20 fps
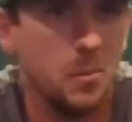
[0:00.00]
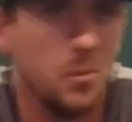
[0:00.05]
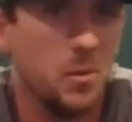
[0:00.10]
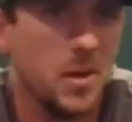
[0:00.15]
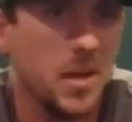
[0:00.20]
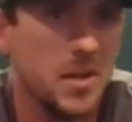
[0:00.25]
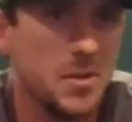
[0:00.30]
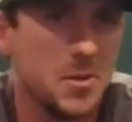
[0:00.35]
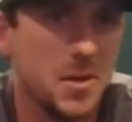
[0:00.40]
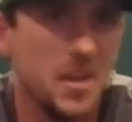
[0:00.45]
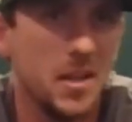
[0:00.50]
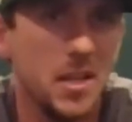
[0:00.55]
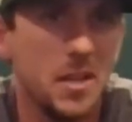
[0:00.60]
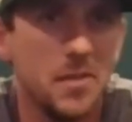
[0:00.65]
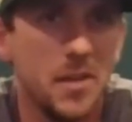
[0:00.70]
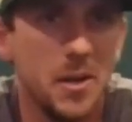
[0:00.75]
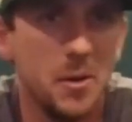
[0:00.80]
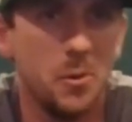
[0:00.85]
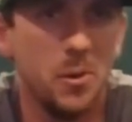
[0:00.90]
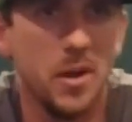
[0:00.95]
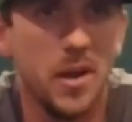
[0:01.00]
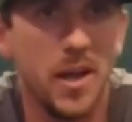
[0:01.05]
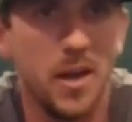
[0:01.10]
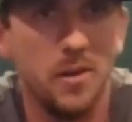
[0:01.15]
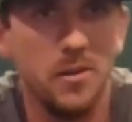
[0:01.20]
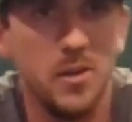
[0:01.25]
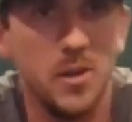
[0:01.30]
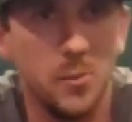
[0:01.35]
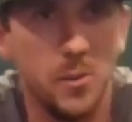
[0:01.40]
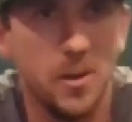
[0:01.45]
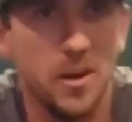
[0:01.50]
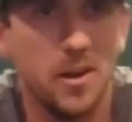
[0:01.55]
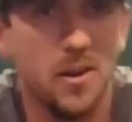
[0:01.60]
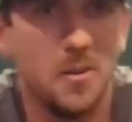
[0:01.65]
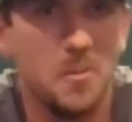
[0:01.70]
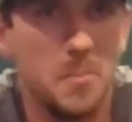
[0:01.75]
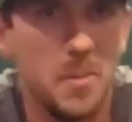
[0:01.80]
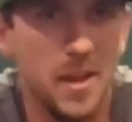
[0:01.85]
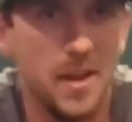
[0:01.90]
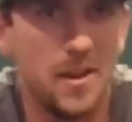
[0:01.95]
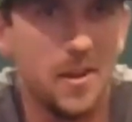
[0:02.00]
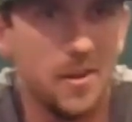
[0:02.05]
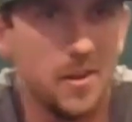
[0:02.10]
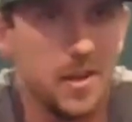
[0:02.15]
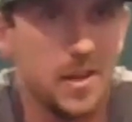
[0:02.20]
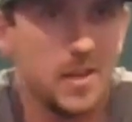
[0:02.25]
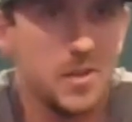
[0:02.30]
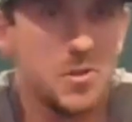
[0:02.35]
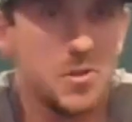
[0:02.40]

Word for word: We're not trying to leave anyone out. You know, we are a Bay Area,